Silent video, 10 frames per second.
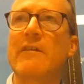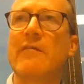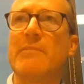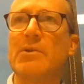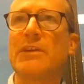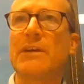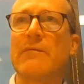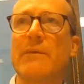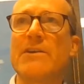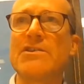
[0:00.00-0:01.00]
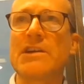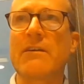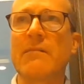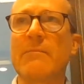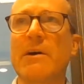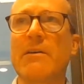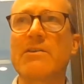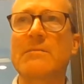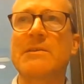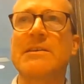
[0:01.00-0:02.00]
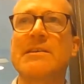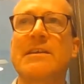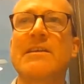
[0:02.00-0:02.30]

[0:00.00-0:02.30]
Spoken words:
of building information sharing partnerships is